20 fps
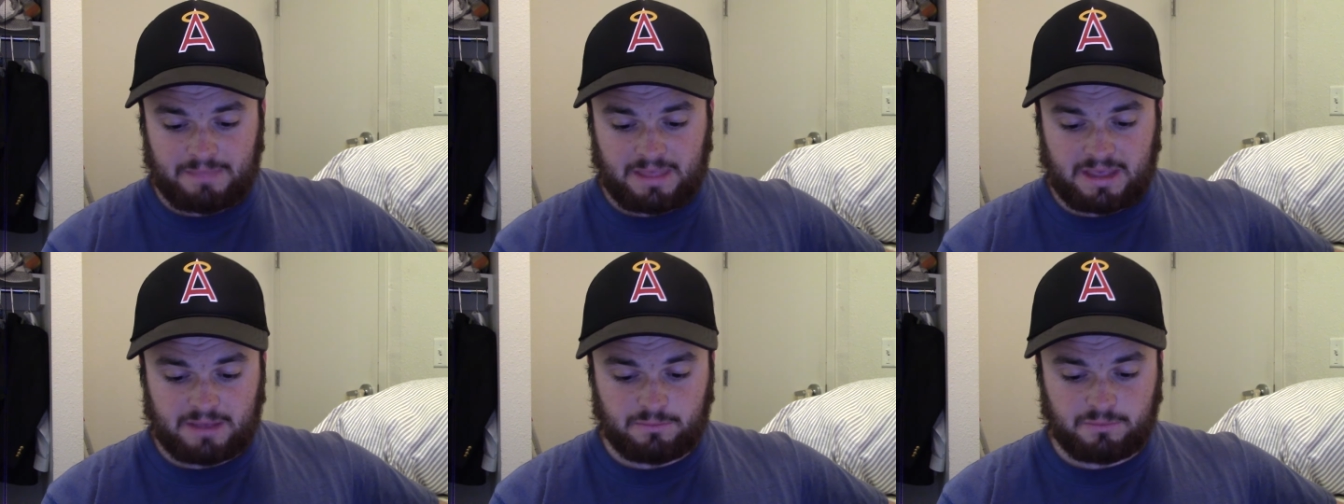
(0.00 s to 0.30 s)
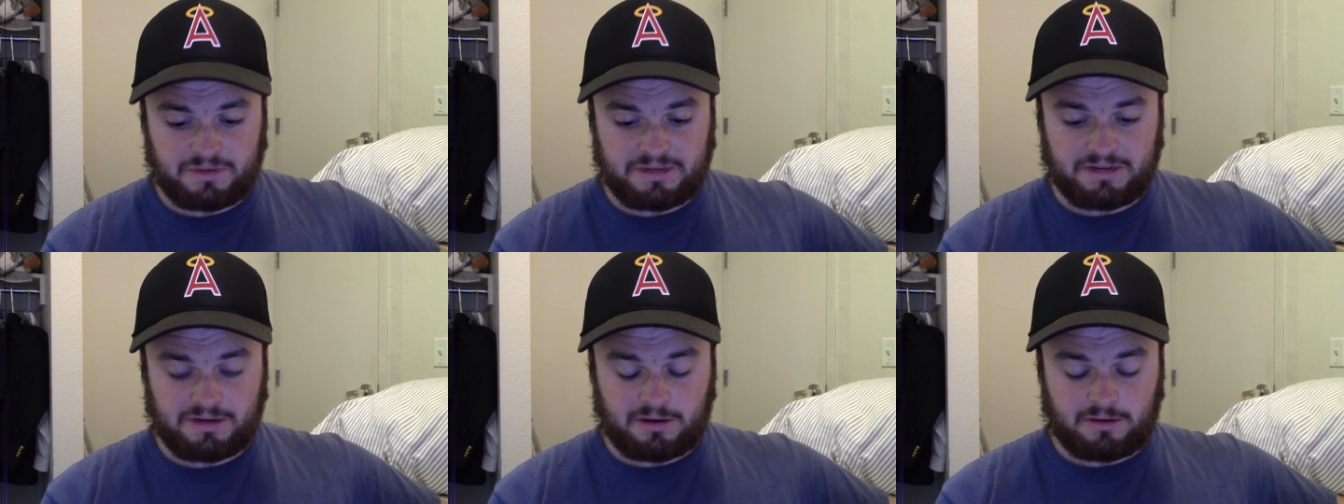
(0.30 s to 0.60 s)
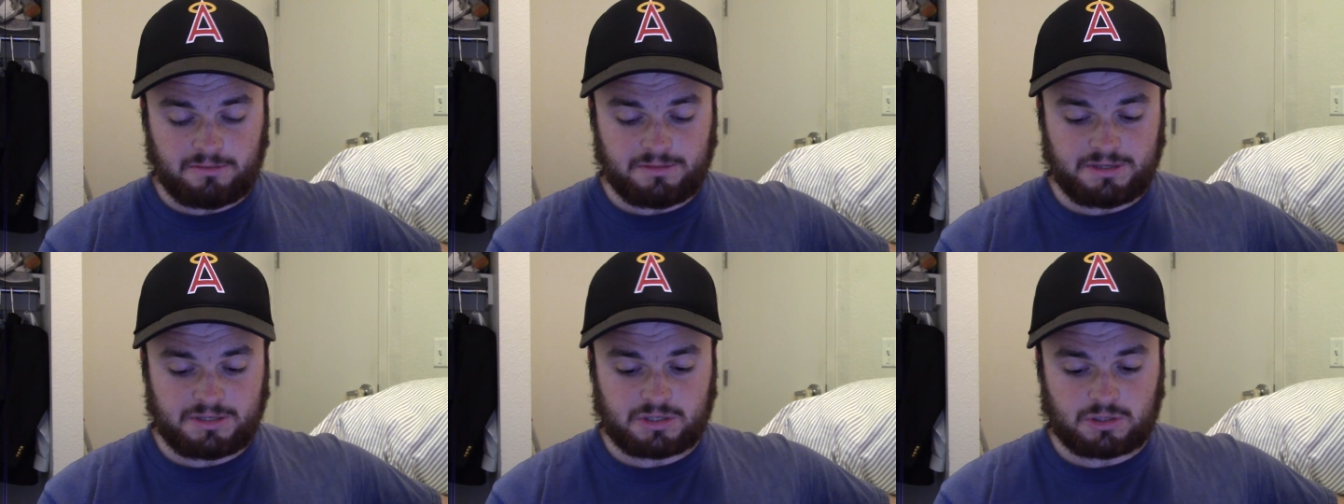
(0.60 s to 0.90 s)
and we
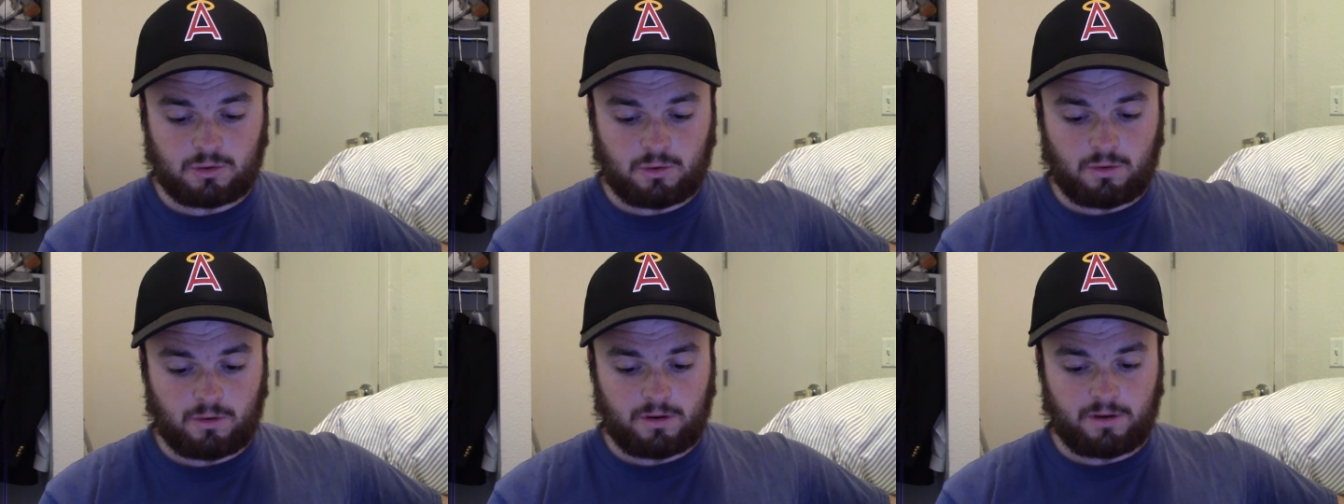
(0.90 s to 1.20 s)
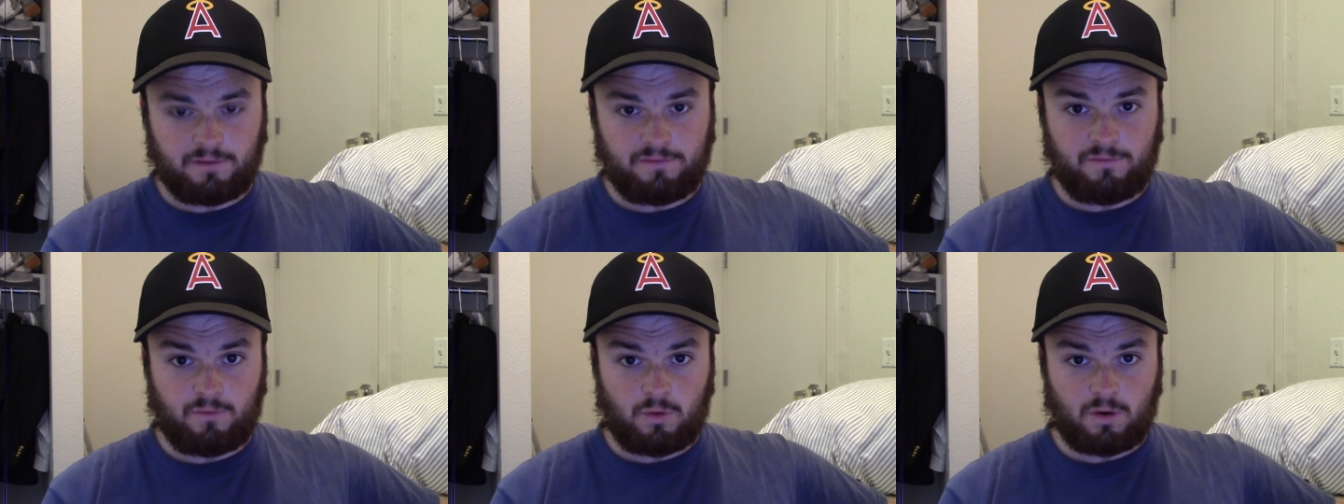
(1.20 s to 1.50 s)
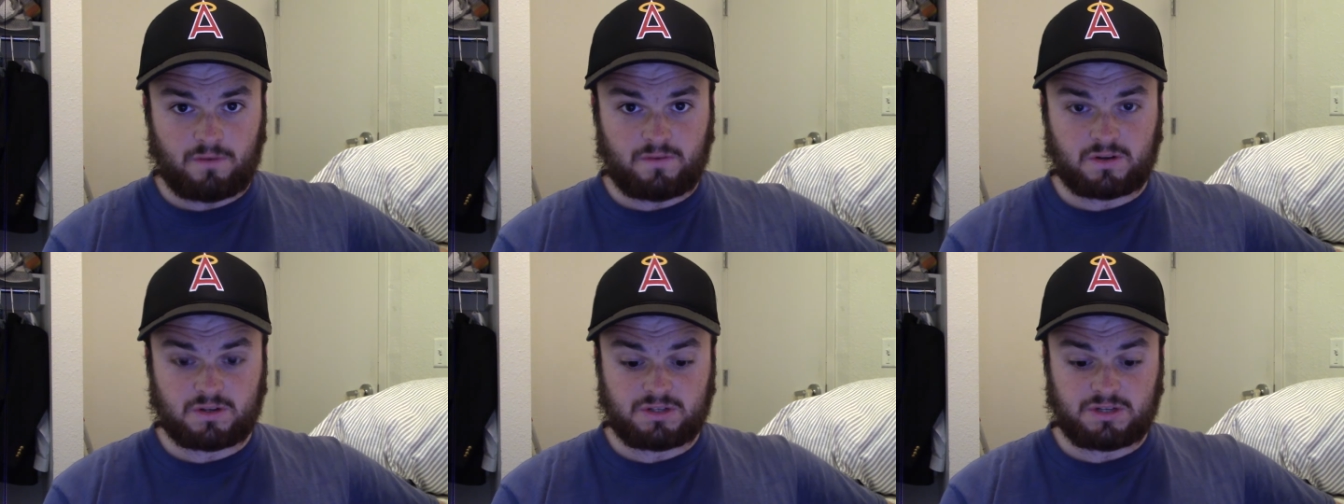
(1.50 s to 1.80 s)
only scored
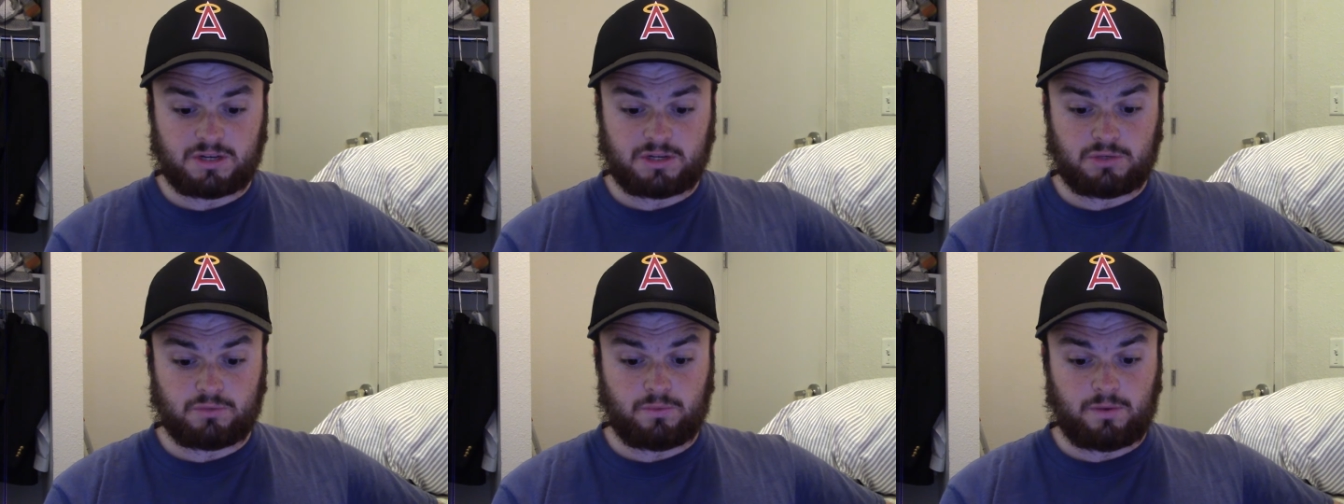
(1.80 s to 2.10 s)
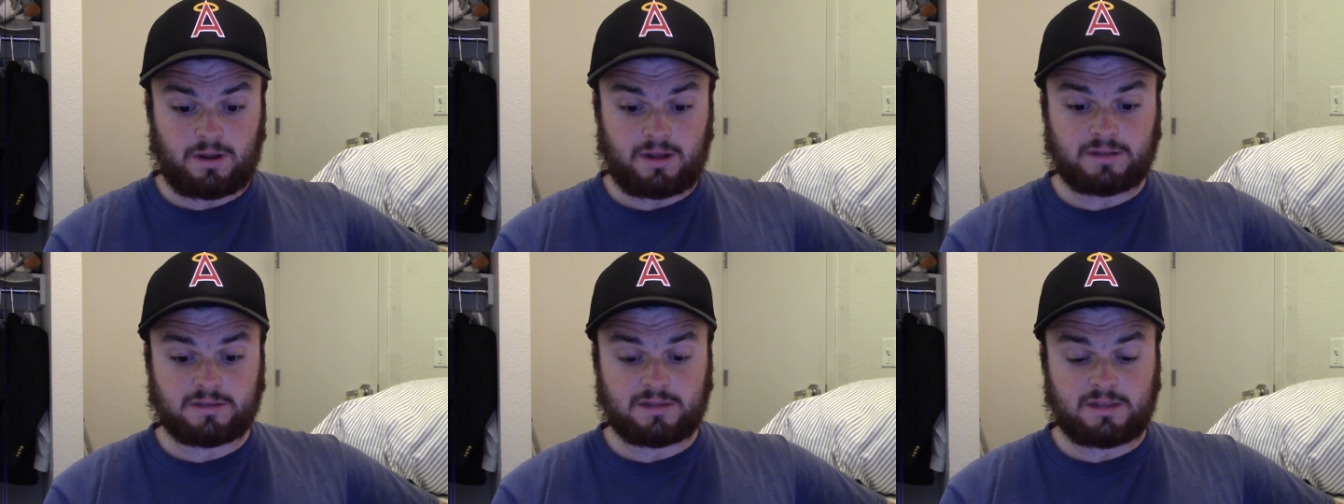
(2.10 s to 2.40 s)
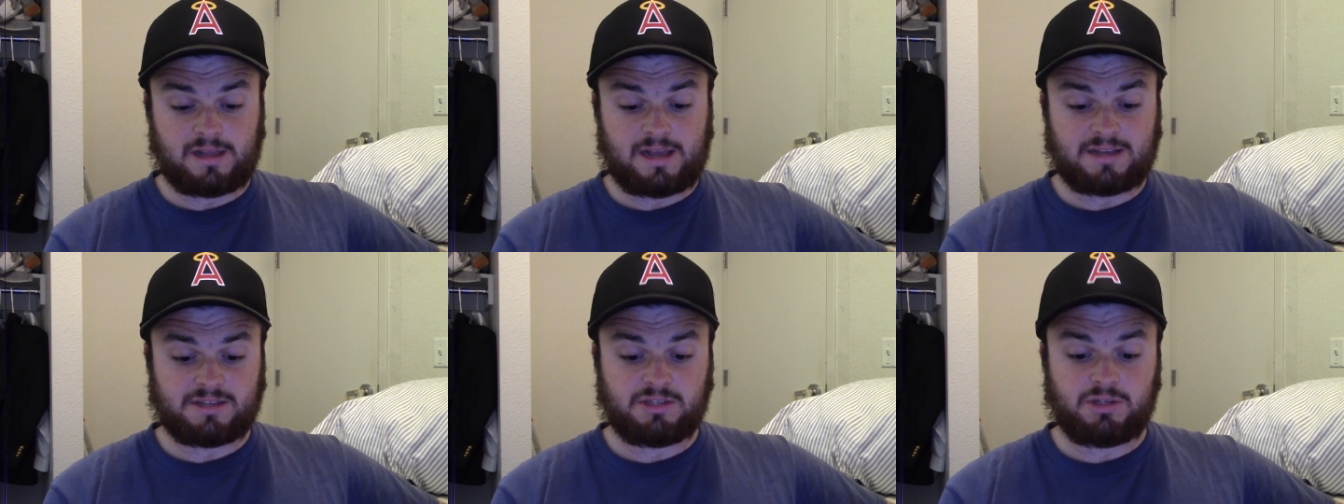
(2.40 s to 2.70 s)
four of our six runs in
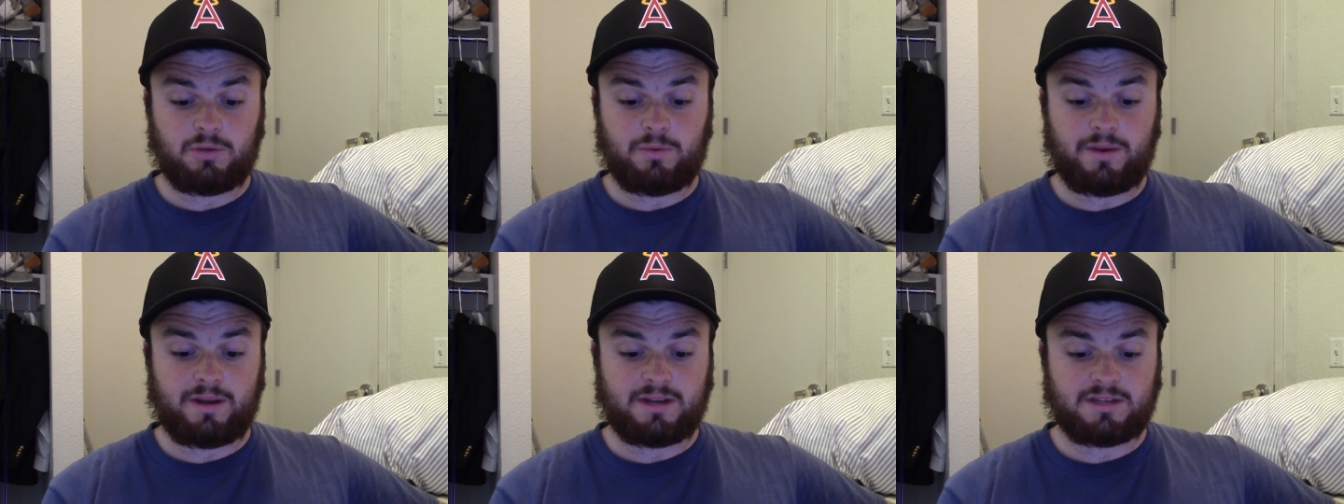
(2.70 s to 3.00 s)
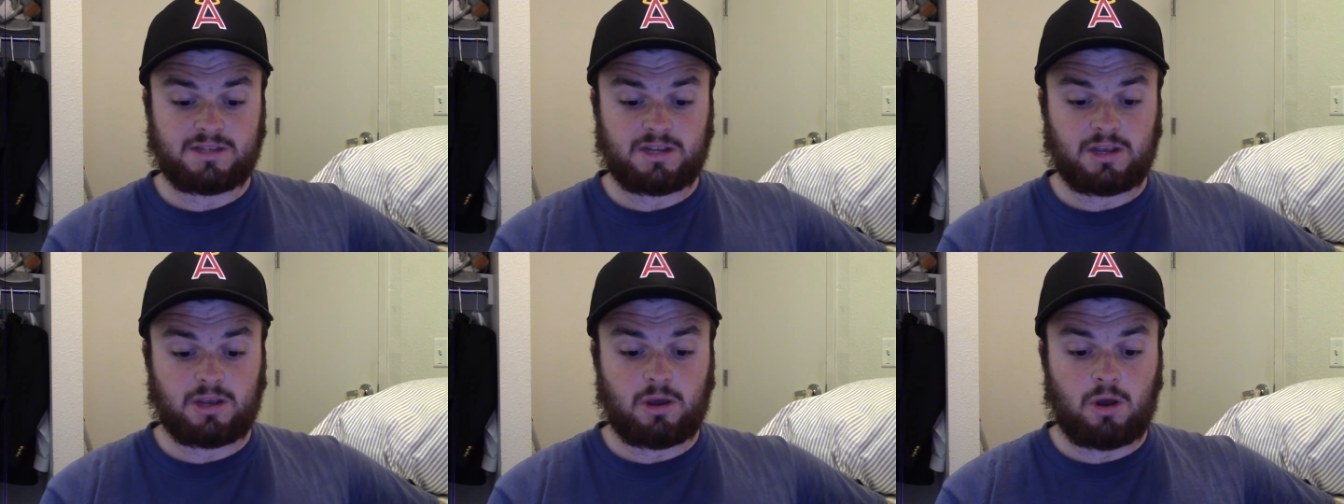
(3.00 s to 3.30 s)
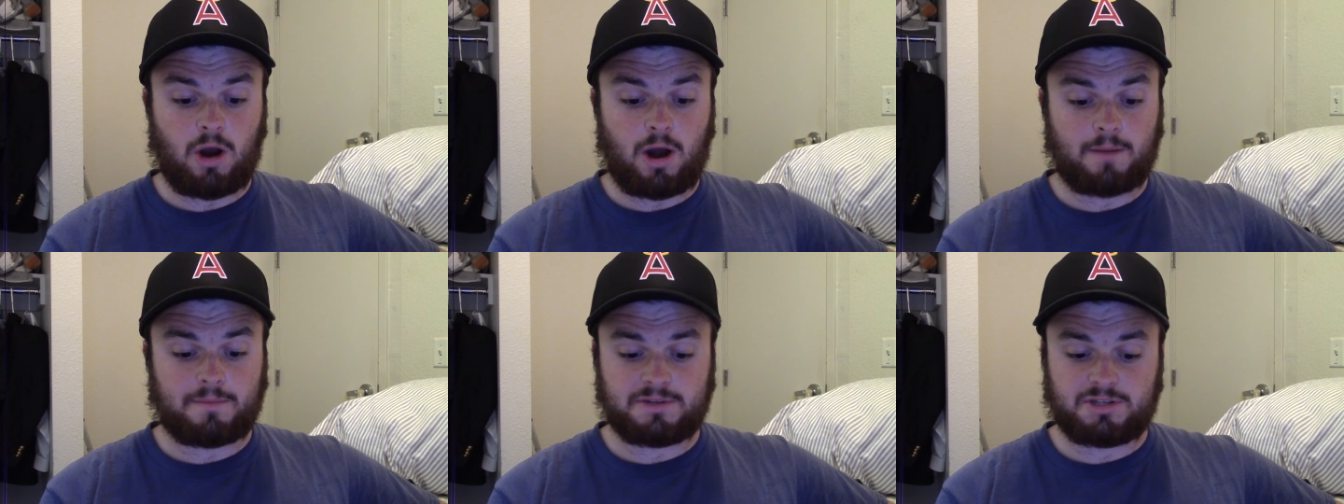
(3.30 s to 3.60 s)
the last two innings in
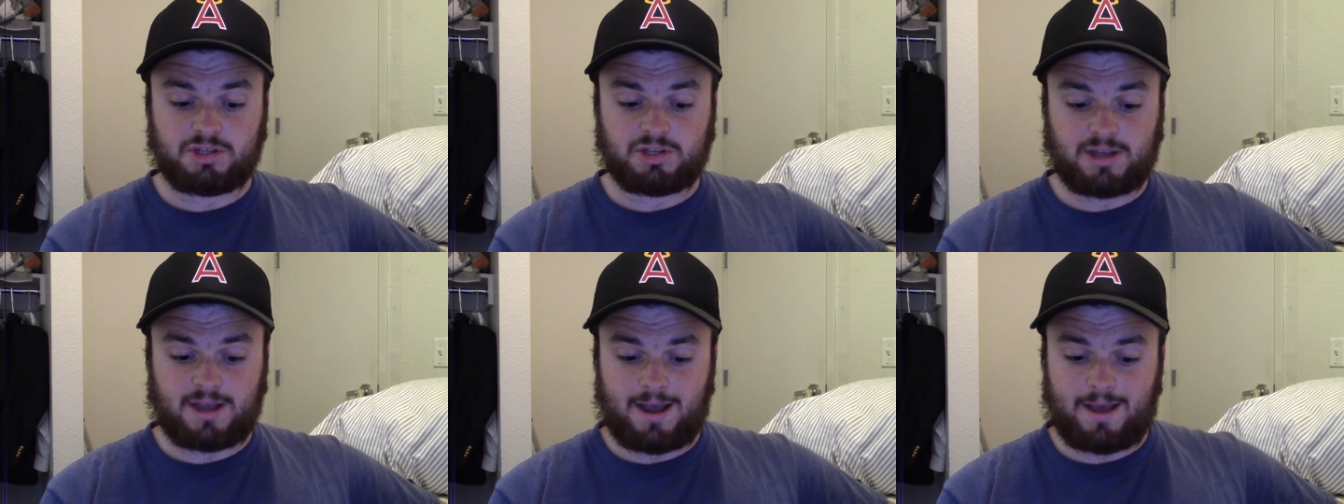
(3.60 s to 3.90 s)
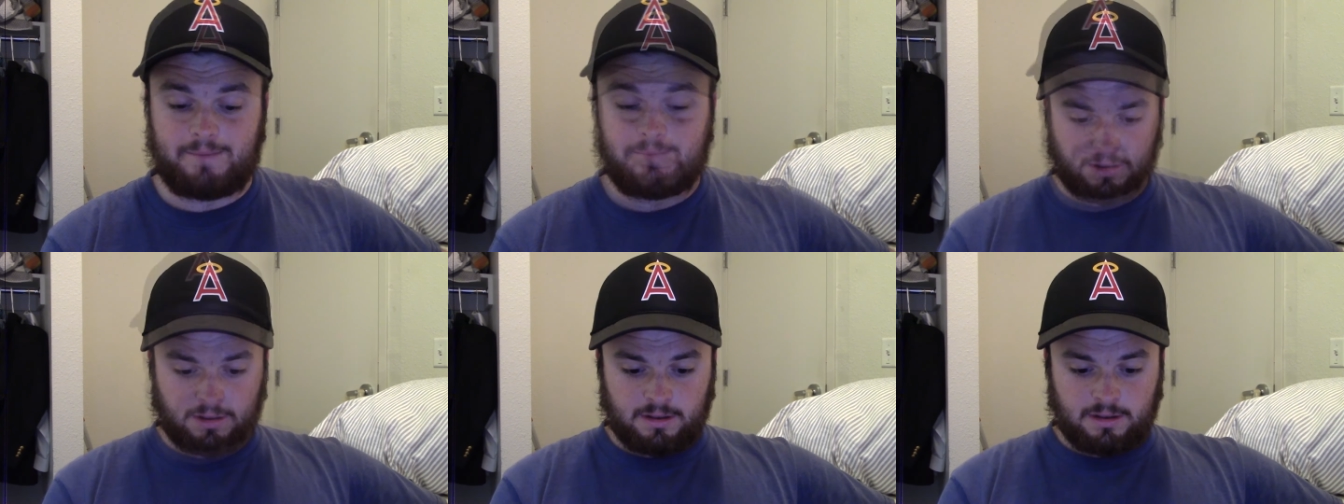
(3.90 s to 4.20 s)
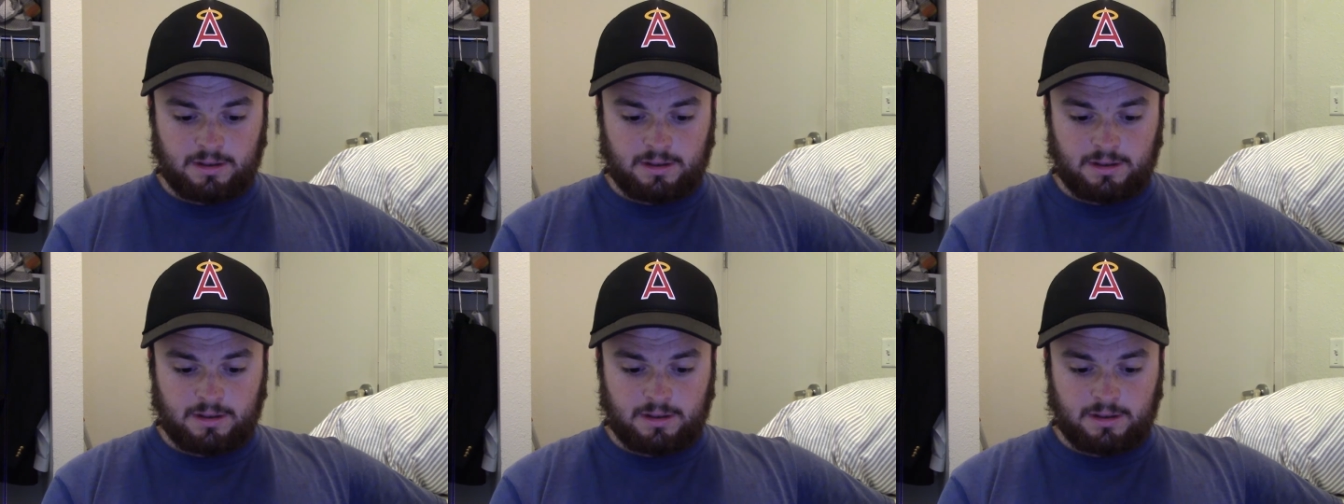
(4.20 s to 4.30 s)
garbage time.